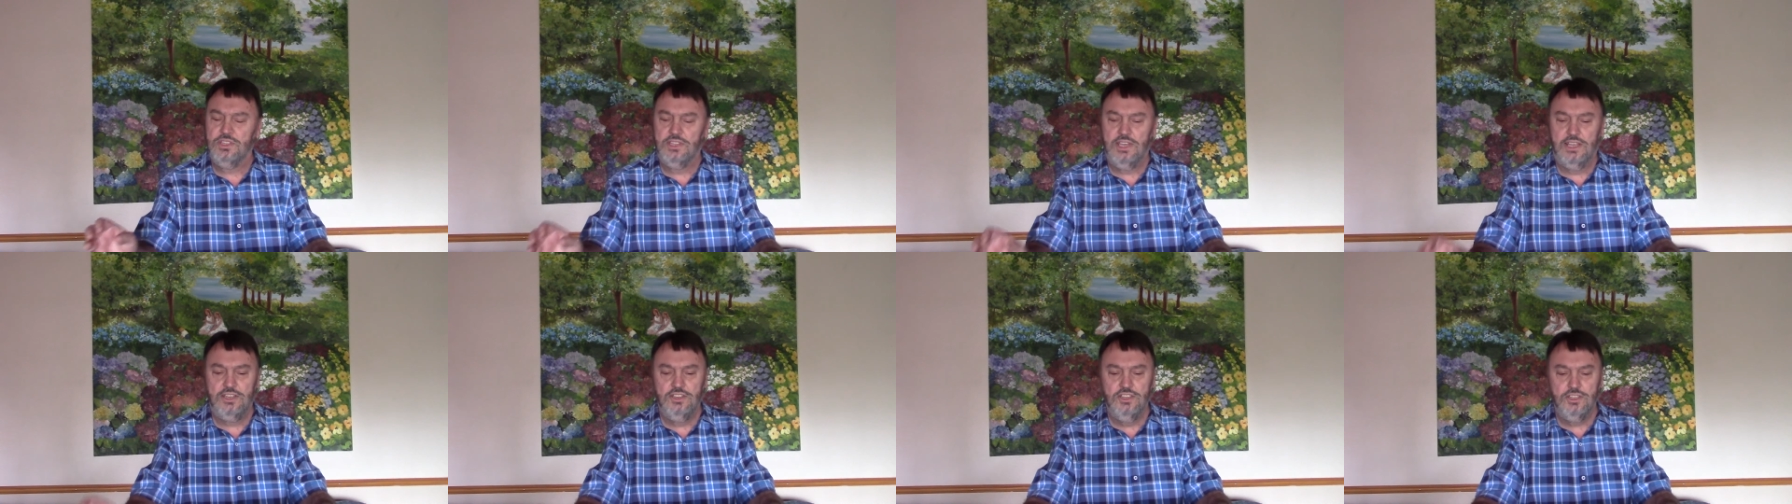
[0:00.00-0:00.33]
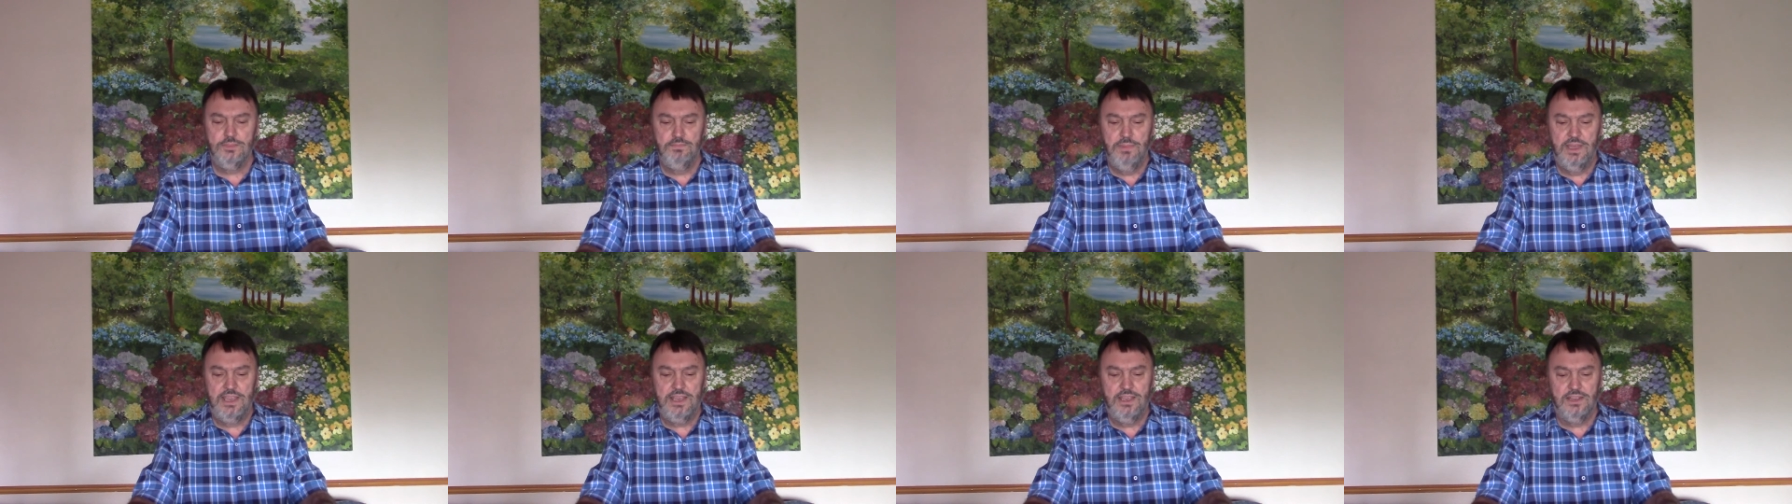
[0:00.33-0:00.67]
They
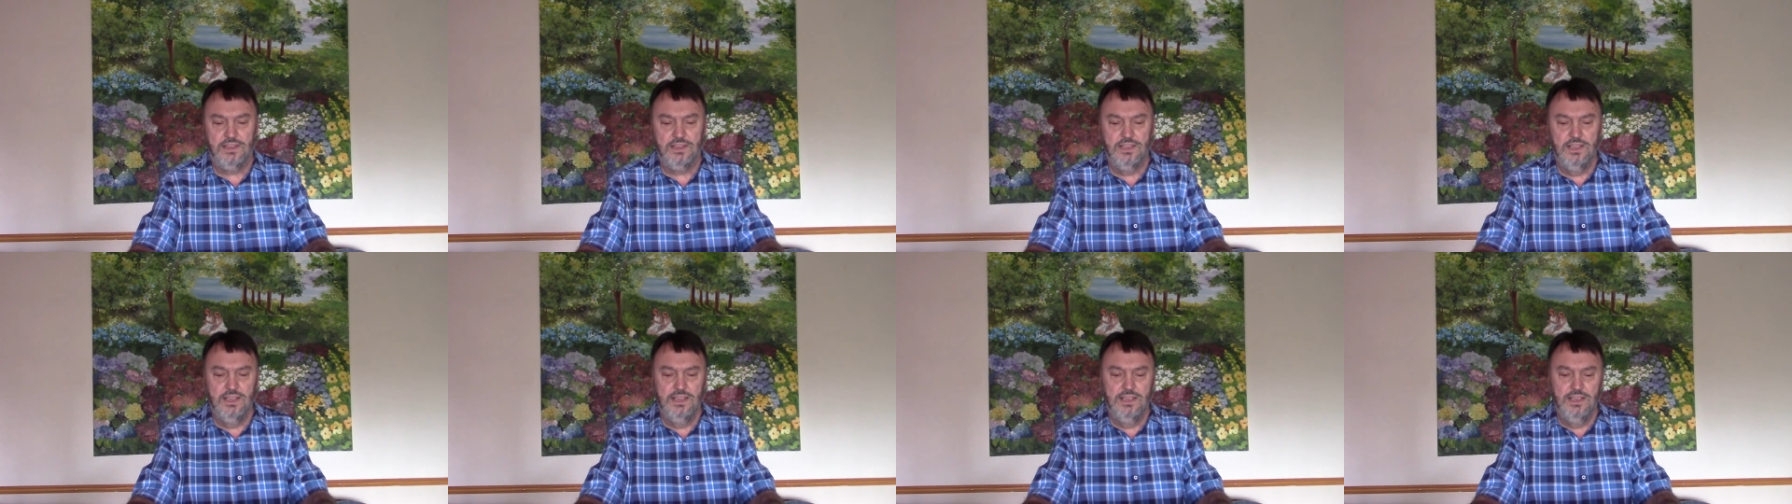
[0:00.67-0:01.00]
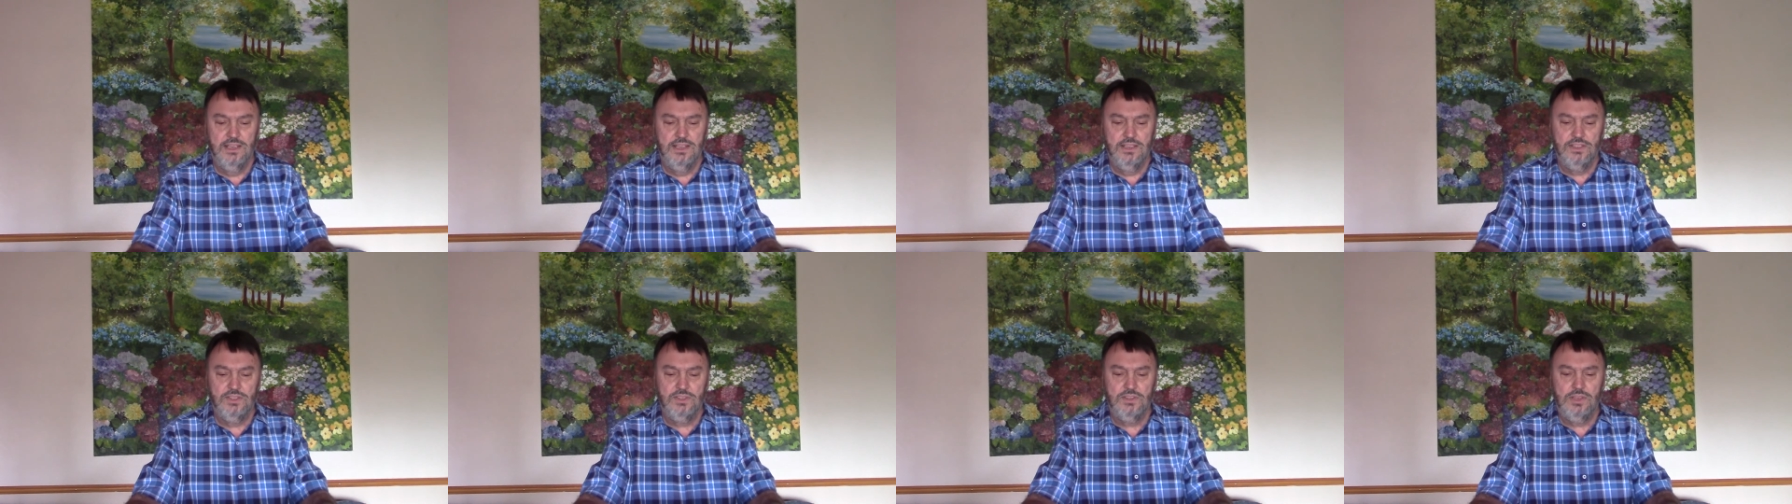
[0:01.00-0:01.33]
just make it
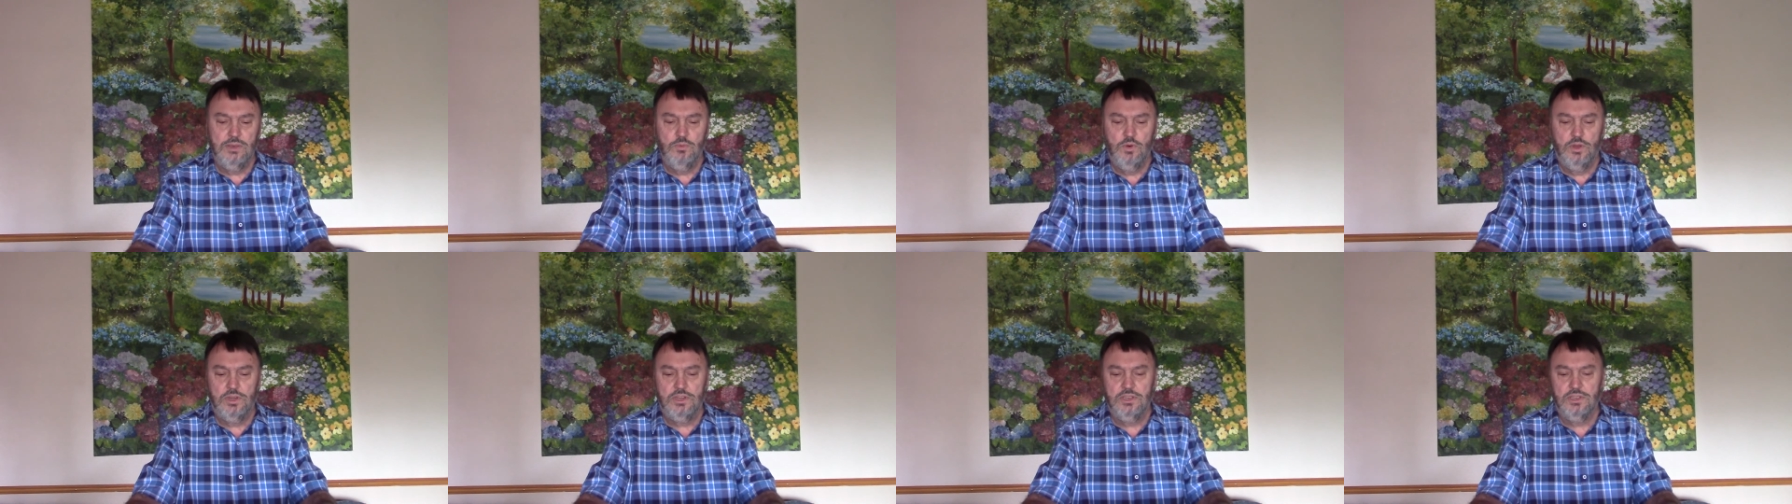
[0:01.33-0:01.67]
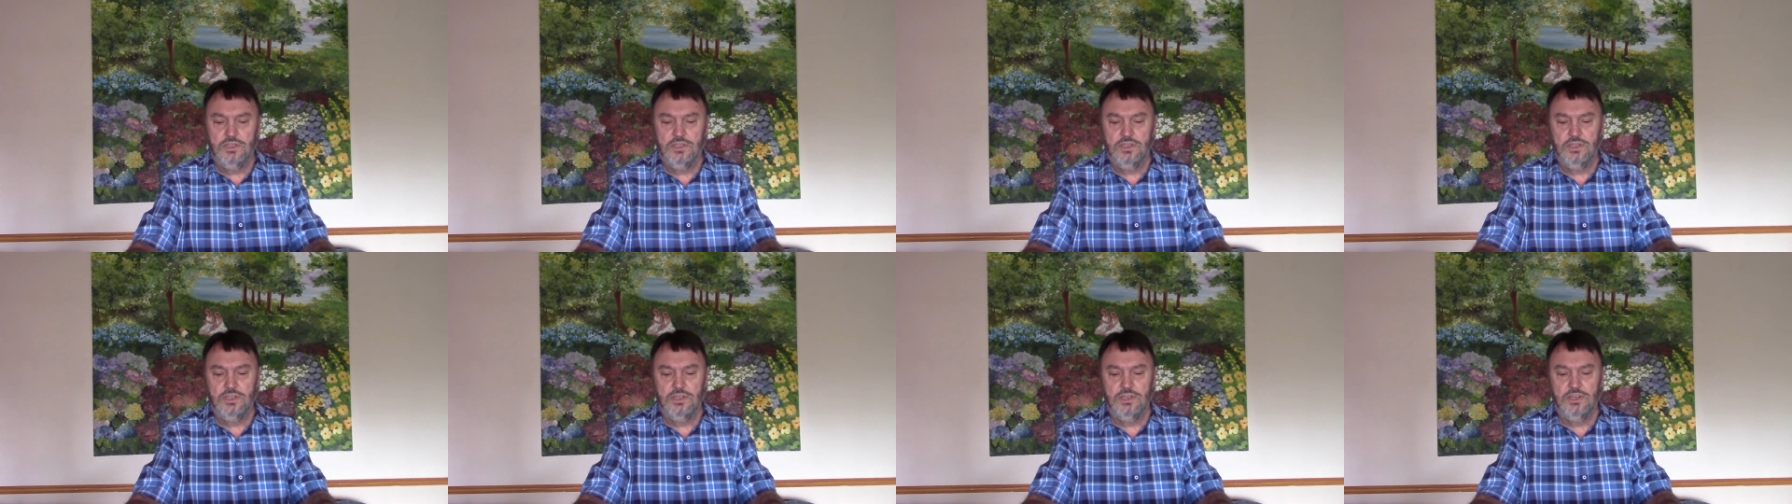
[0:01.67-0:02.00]

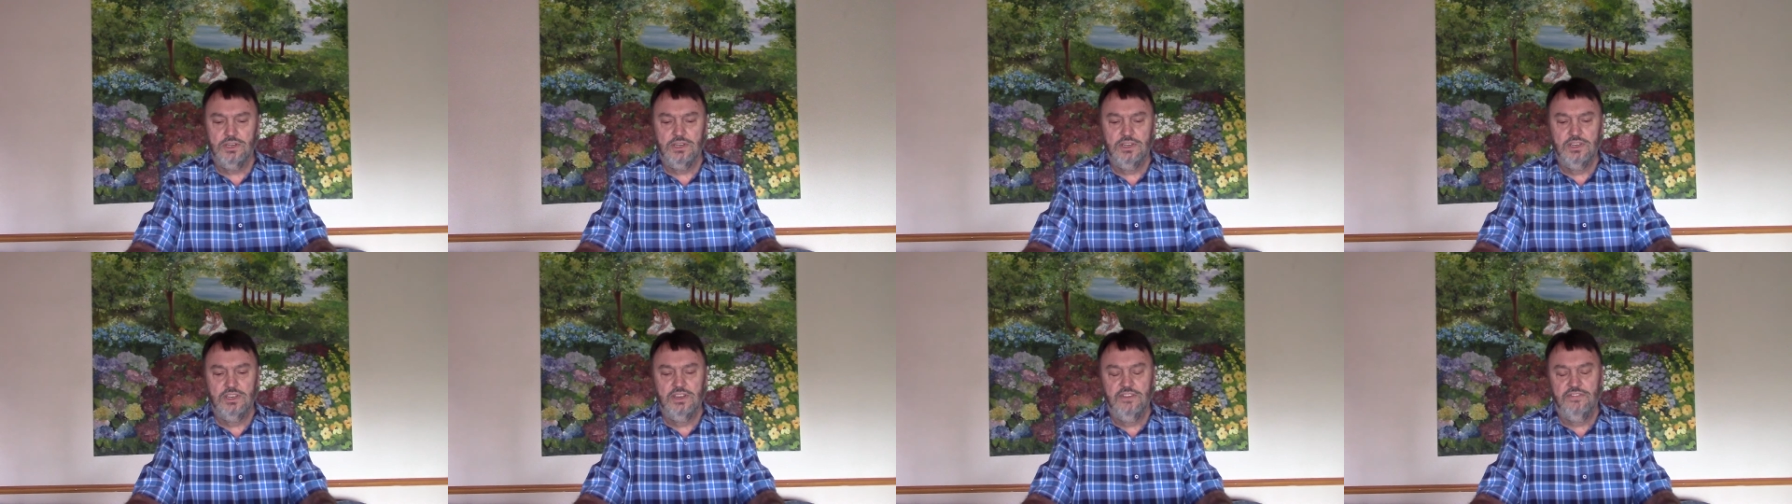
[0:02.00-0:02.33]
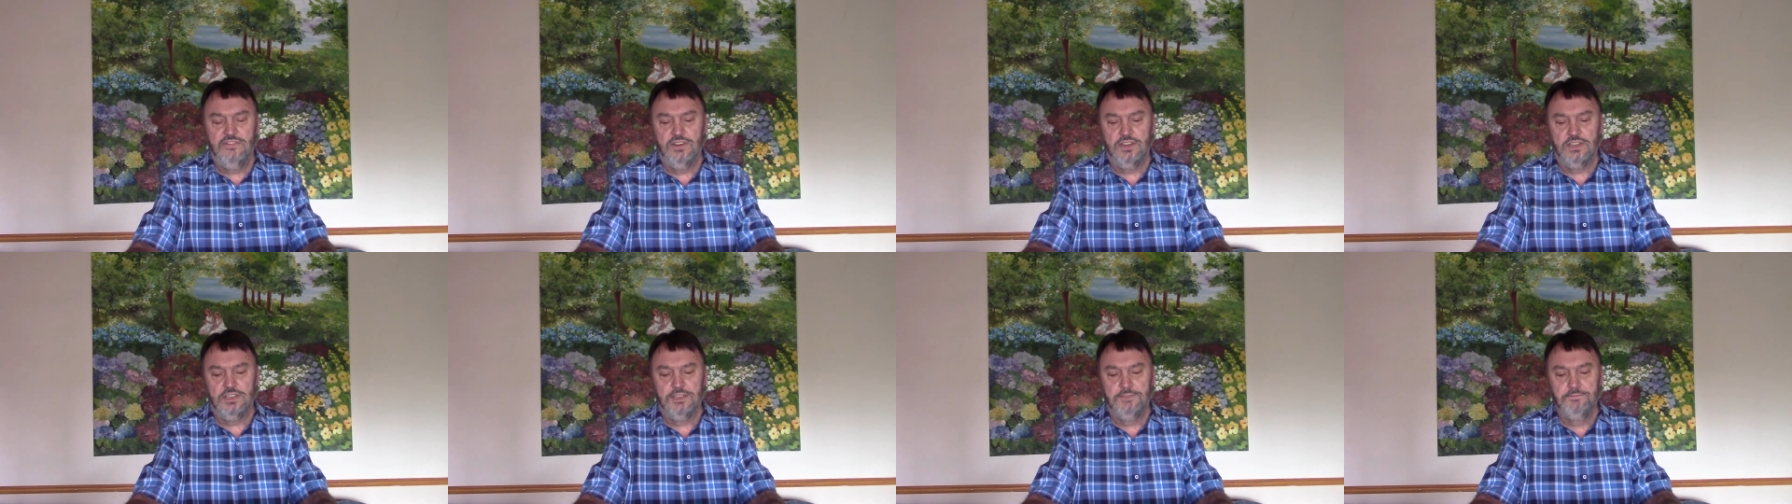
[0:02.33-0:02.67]
somewhat
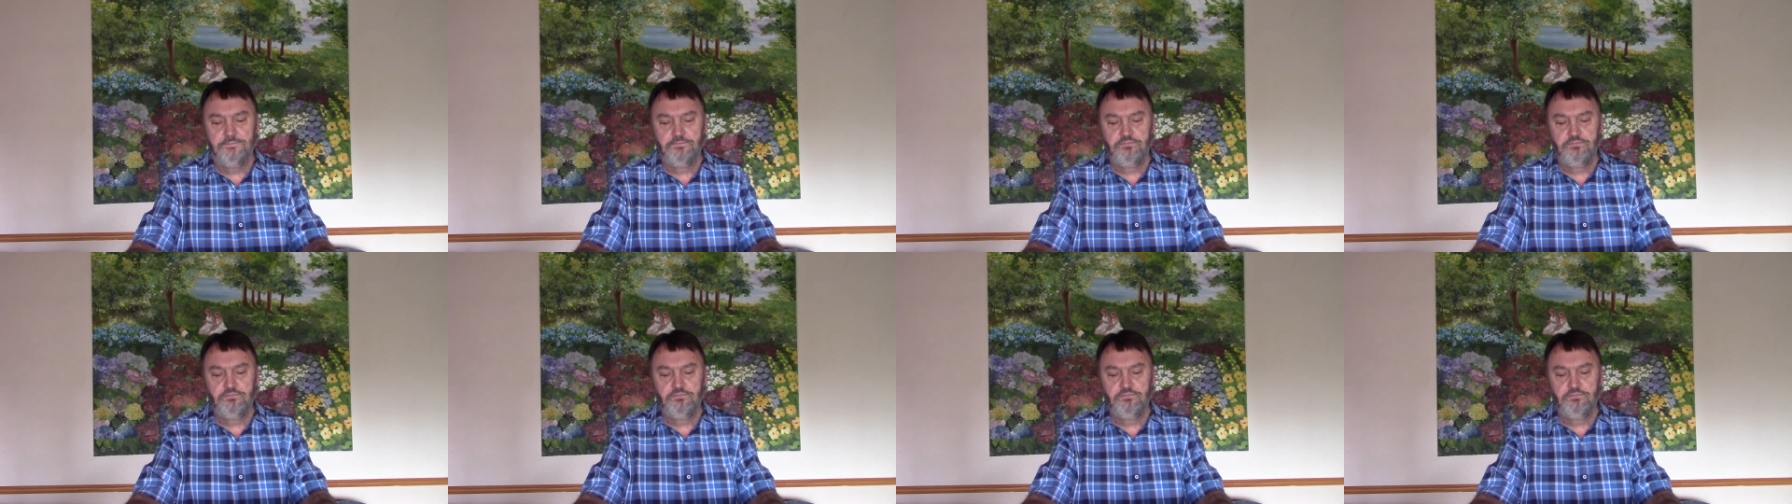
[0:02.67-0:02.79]
different.